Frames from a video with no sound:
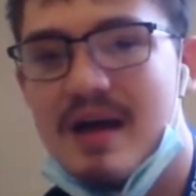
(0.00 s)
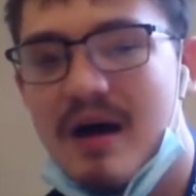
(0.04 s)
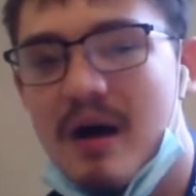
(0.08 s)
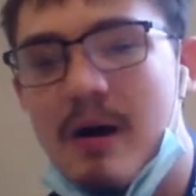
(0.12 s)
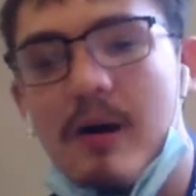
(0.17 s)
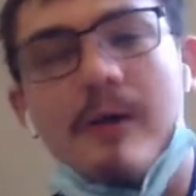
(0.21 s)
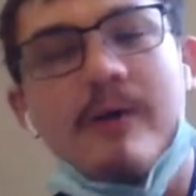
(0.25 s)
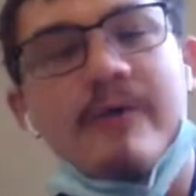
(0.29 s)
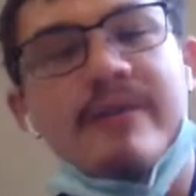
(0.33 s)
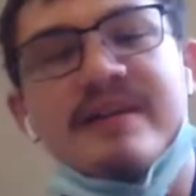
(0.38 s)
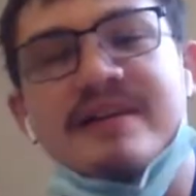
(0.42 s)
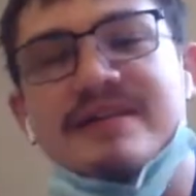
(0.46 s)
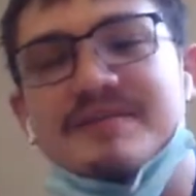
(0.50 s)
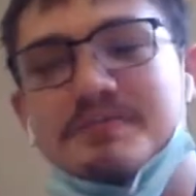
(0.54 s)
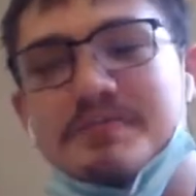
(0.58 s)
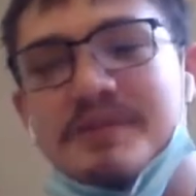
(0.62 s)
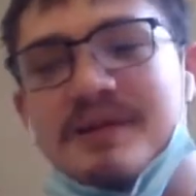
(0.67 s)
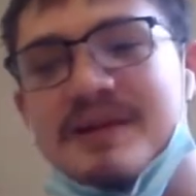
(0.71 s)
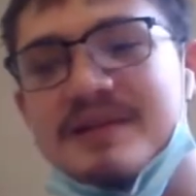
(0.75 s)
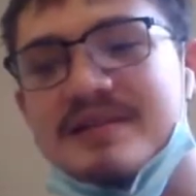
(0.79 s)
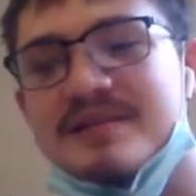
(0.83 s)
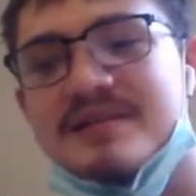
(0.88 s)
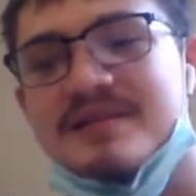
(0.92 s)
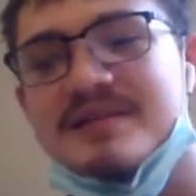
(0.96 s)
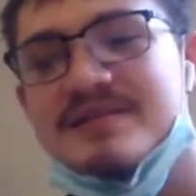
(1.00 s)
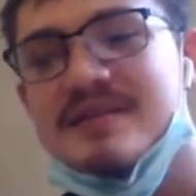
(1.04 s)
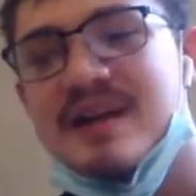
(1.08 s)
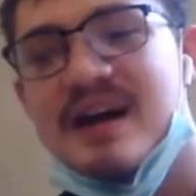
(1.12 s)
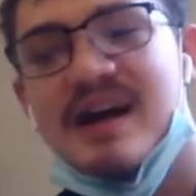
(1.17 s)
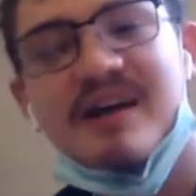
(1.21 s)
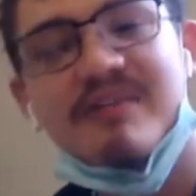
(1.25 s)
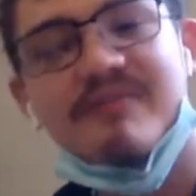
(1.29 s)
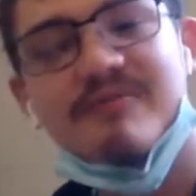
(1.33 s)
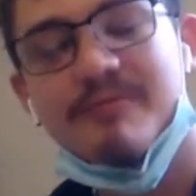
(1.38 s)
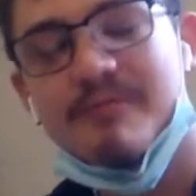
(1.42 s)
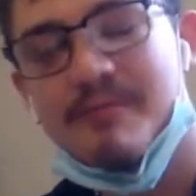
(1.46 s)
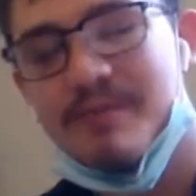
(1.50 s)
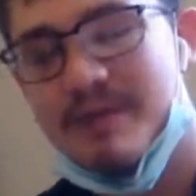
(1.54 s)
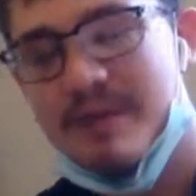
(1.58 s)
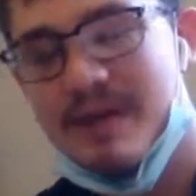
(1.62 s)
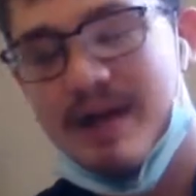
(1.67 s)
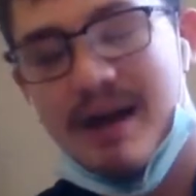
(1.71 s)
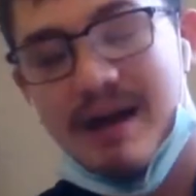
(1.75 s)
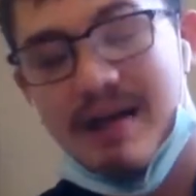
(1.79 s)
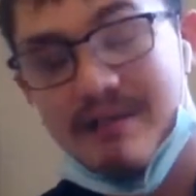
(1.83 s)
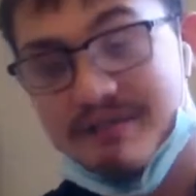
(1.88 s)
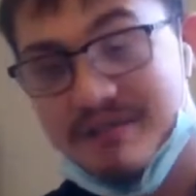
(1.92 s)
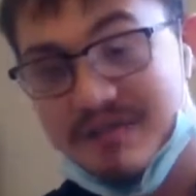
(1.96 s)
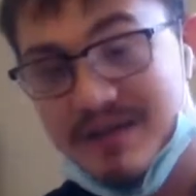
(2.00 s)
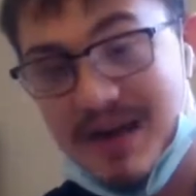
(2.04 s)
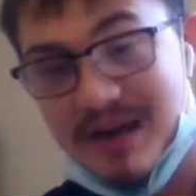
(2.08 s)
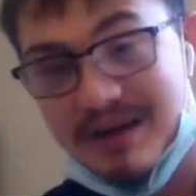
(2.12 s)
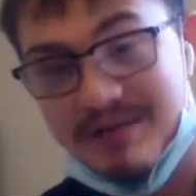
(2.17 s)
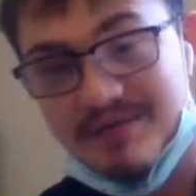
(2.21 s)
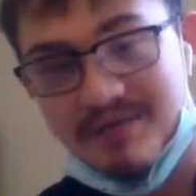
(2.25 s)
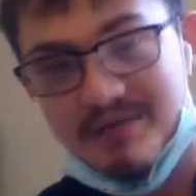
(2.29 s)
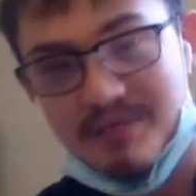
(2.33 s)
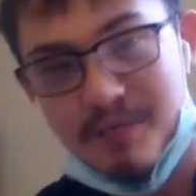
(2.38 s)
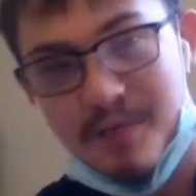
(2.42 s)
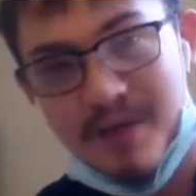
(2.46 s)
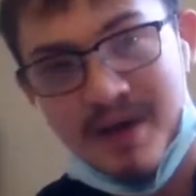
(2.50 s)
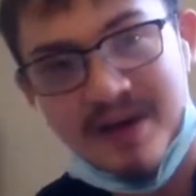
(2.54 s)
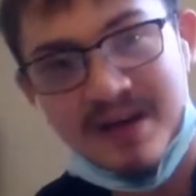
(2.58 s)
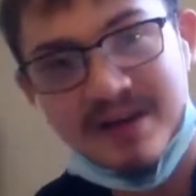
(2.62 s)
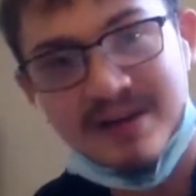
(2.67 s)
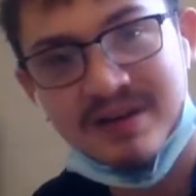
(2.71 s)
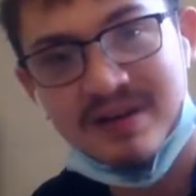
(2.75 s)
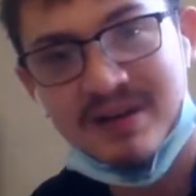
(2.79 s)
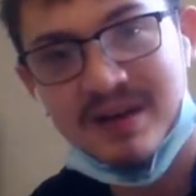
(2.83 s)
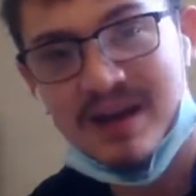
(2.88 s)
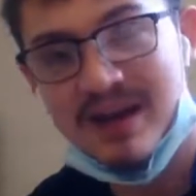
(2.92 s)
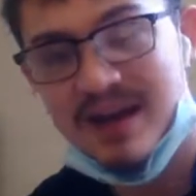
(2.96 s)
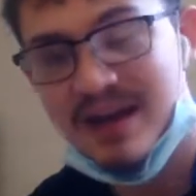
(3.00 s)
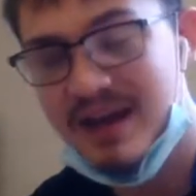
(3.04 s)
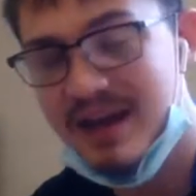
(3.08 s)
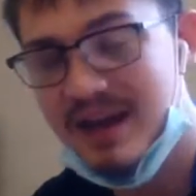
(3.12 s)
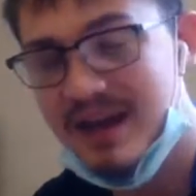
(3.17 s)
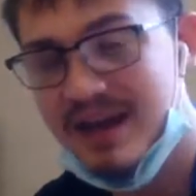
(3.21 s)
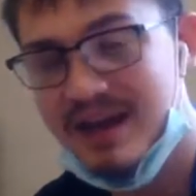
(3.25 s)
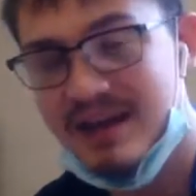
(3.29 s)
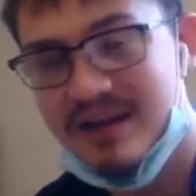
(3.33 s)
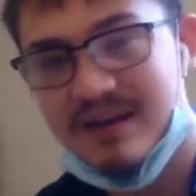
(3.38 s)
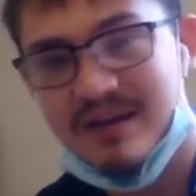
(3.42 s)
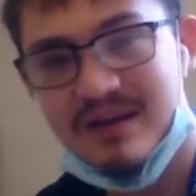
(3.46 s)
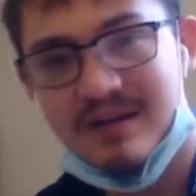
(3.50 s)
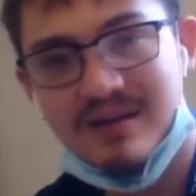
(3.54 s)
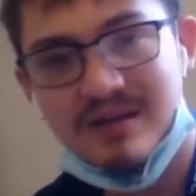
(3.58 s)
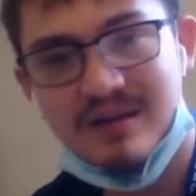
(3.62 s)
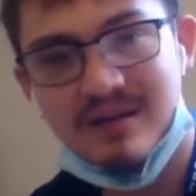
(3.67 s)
All these places I've been, and